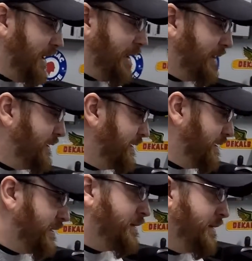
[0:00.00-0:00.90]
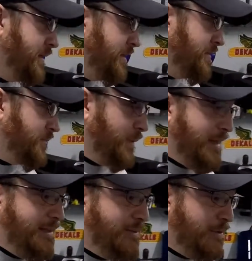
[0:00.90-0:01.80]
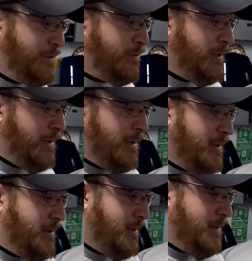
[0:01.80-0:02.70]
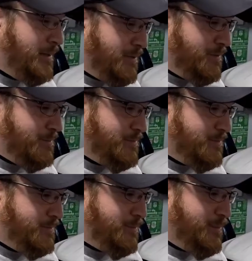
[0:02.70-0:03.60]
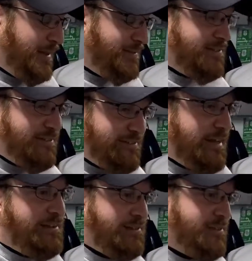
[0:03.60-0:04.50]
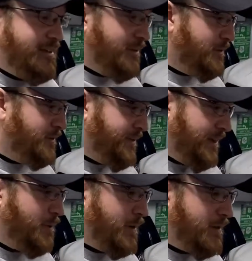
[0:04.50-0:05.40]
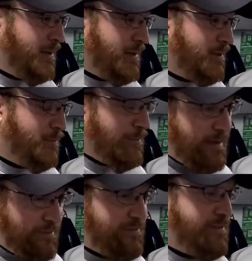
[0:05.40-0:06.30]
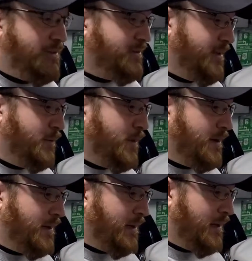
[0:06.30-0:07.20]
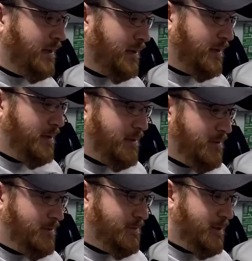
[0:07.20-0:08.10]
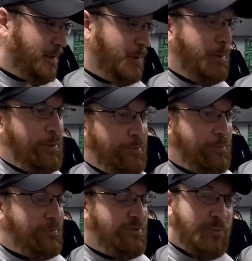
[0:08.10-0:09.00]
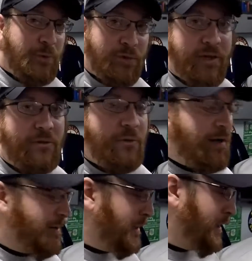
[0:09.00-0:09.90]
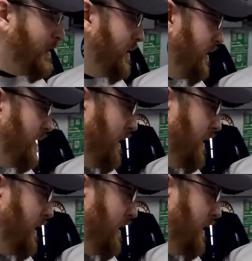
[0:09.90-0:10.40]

and uh, so we can do basically stainless steel TIG welding, mild steel TIG welding, aluminum spool gun welding,